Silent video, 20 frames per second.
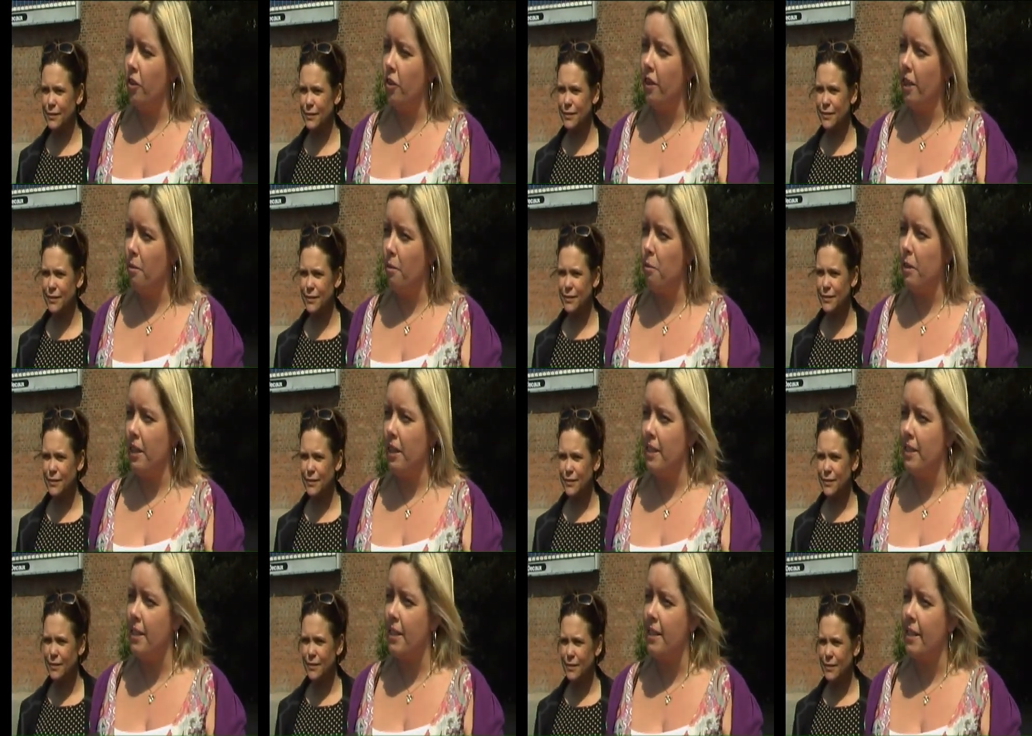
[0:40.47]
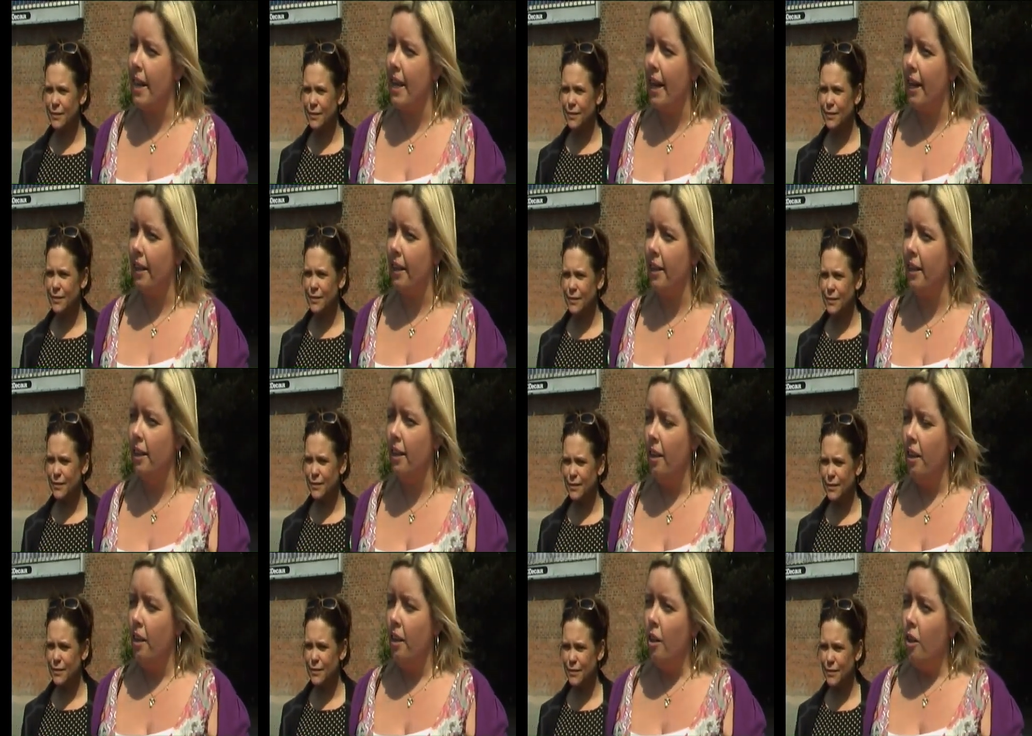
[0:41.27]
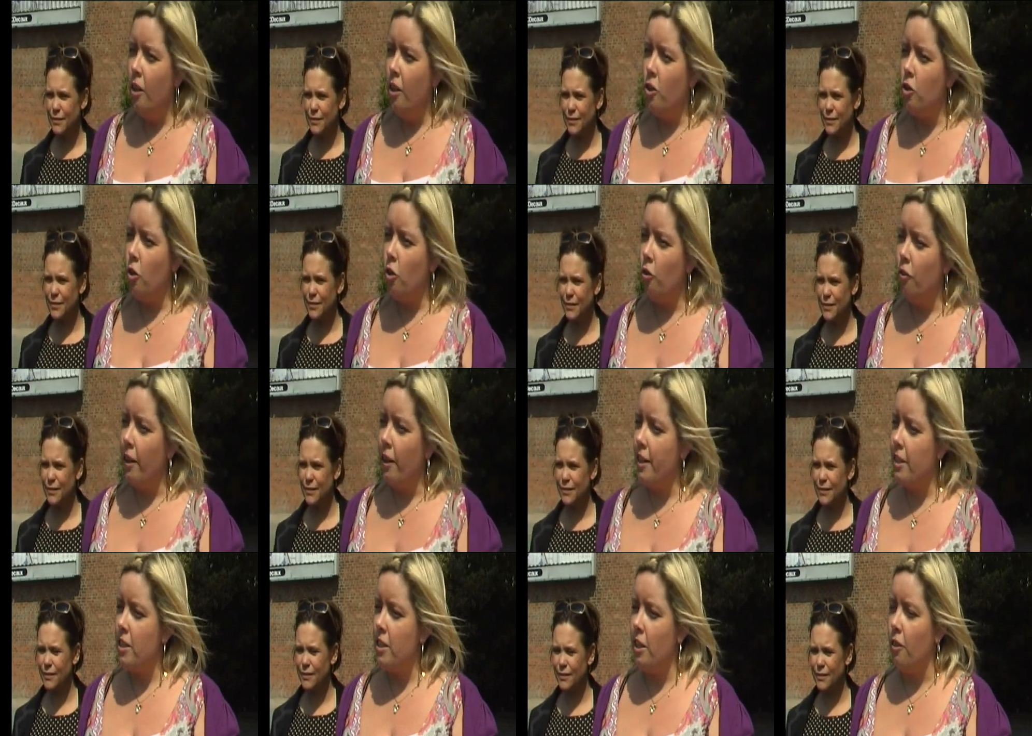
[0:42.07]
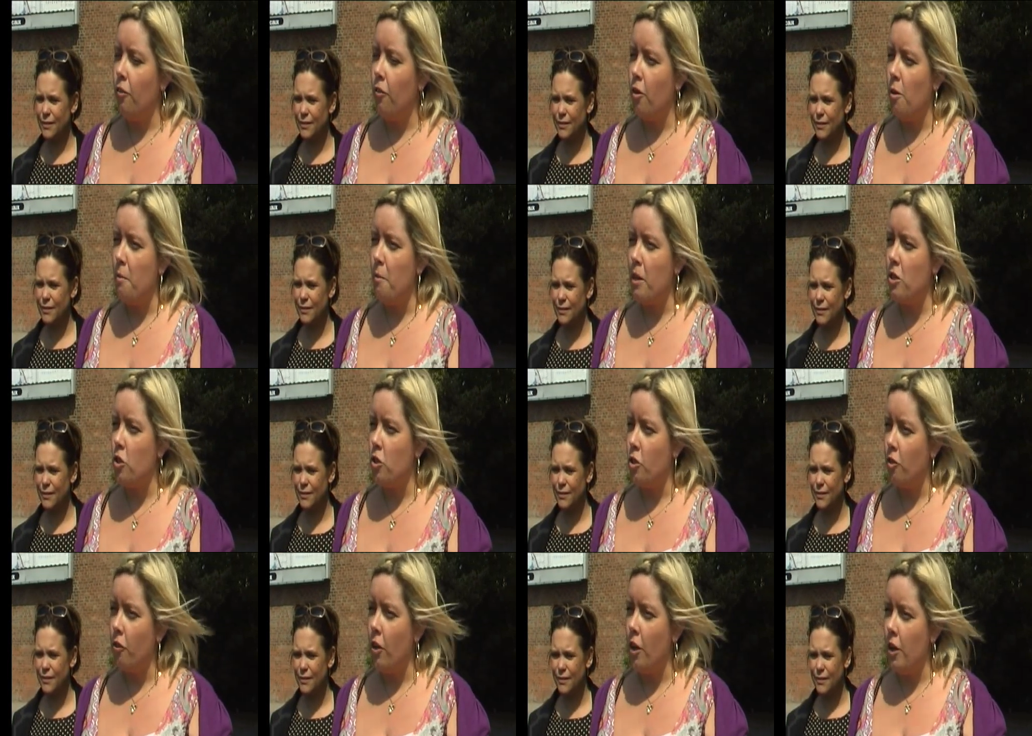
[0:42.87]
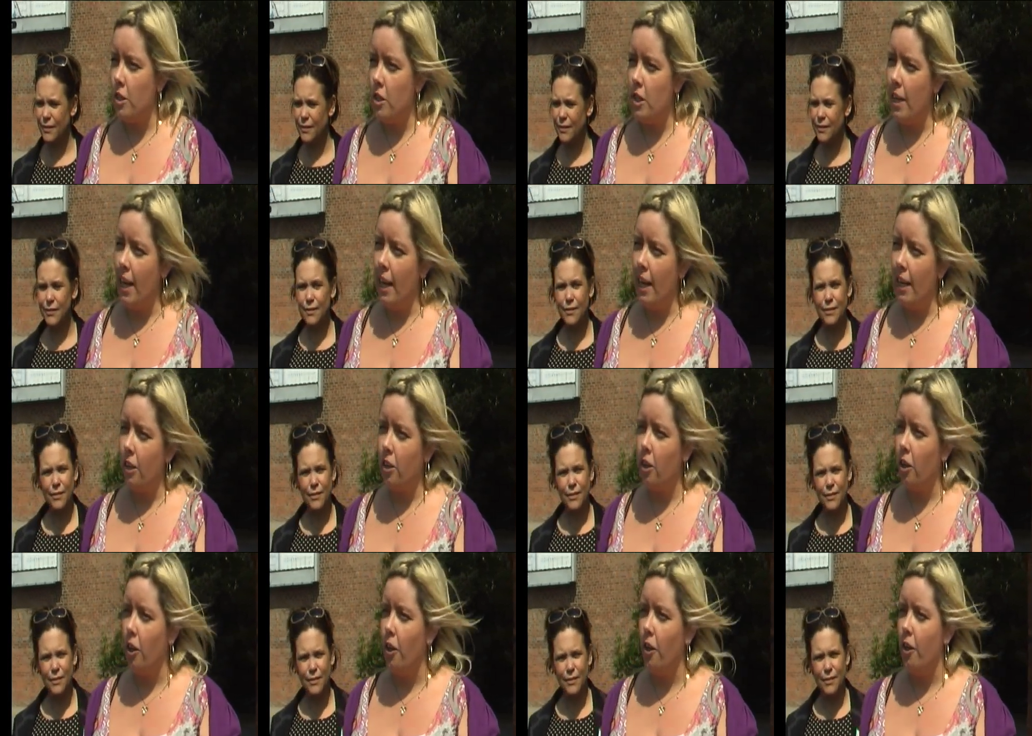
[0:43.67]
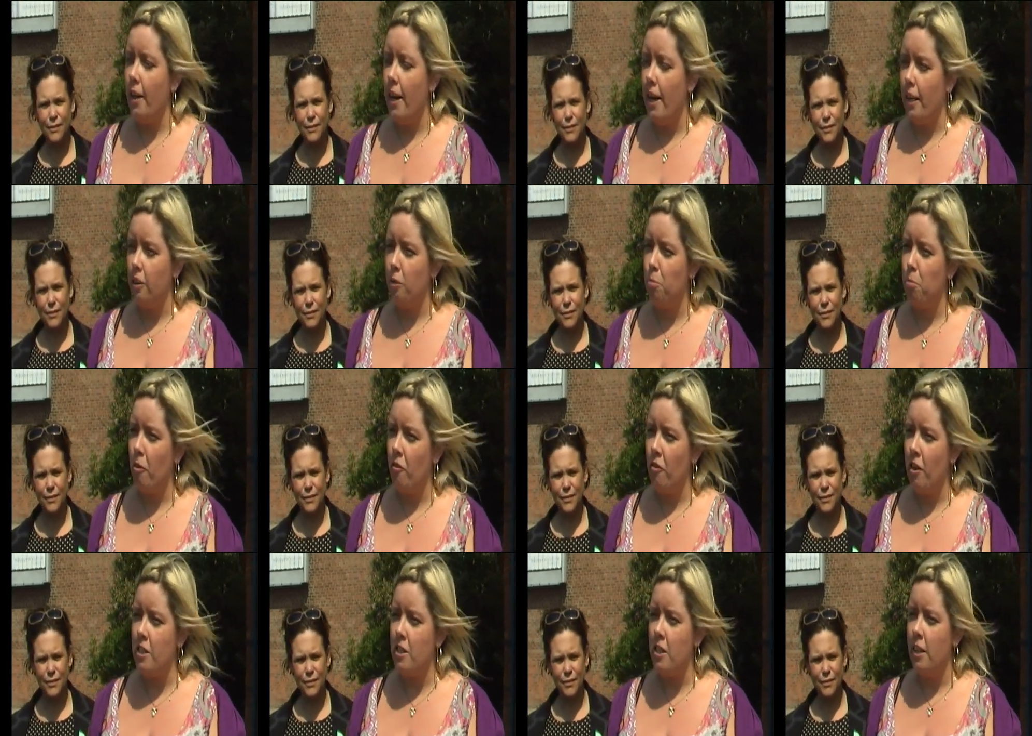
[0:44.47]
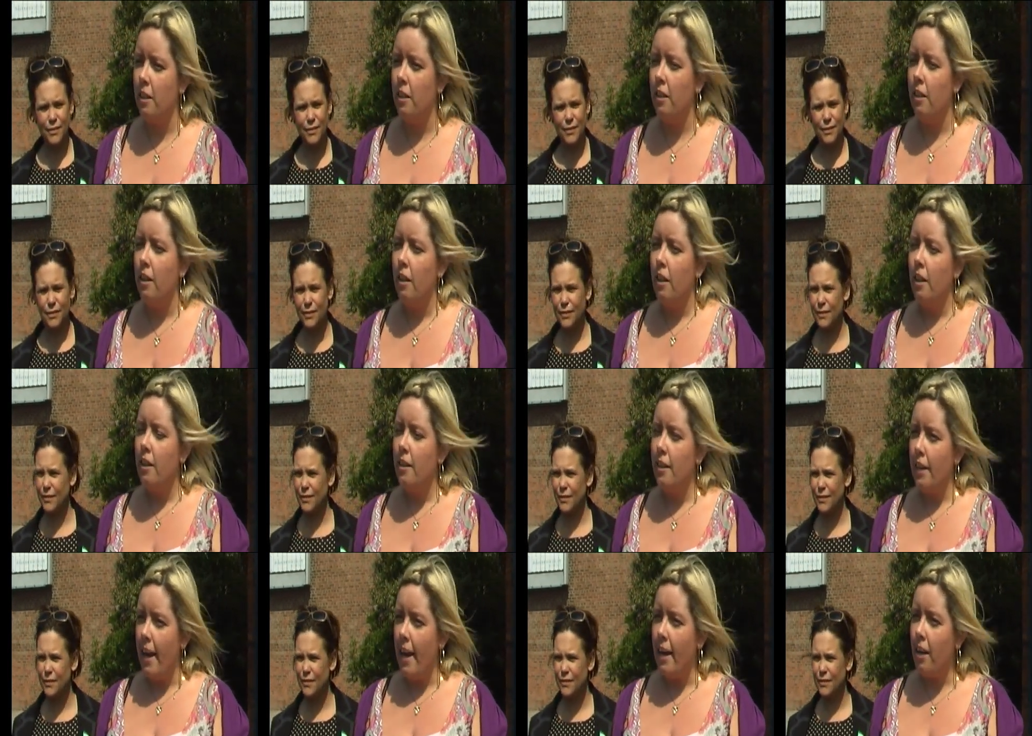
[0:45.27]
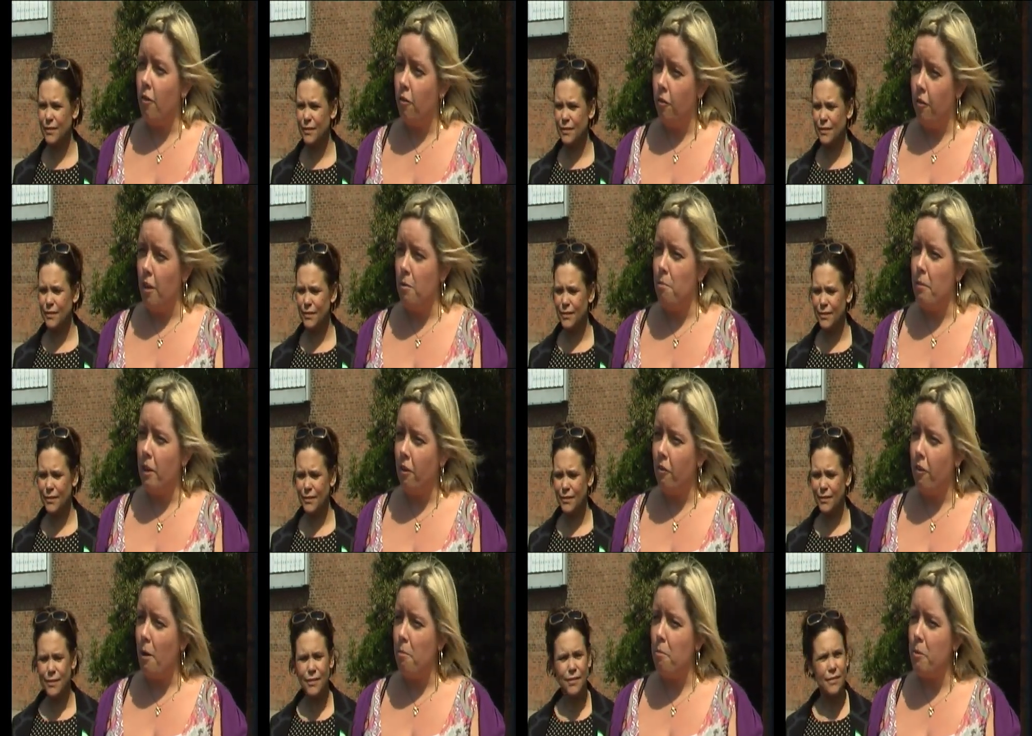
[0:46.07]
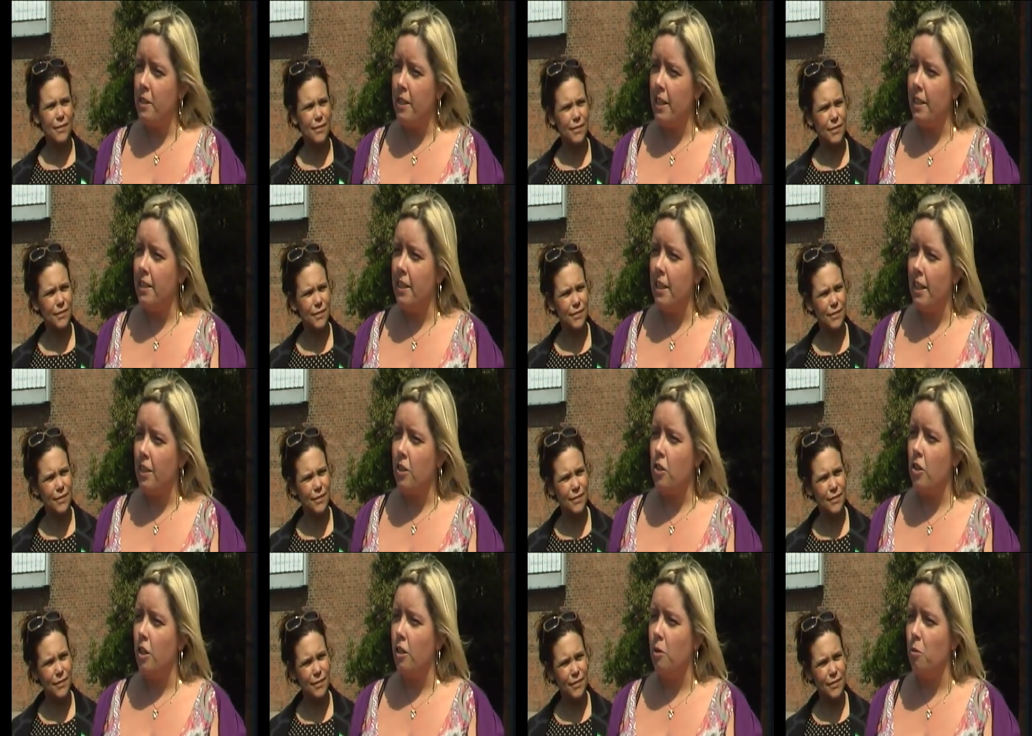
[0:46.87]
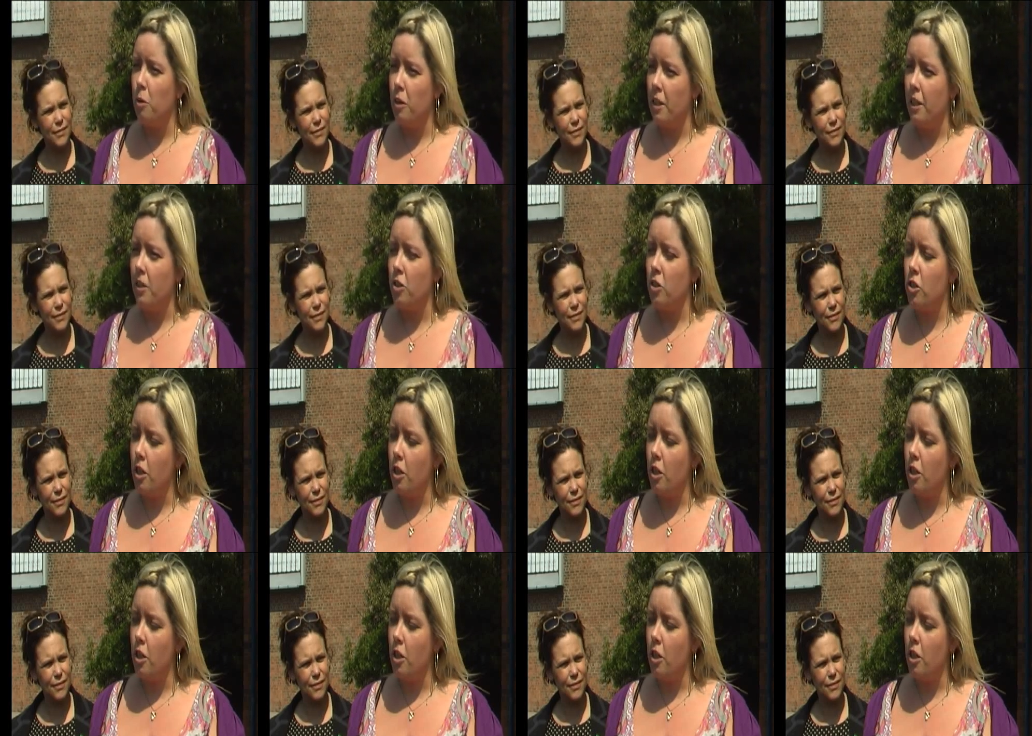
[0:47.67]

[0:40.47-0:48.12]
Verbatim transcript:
Speaker 1: on them within society. So ranging from issues around childcare, health provision, the lack of female representation within the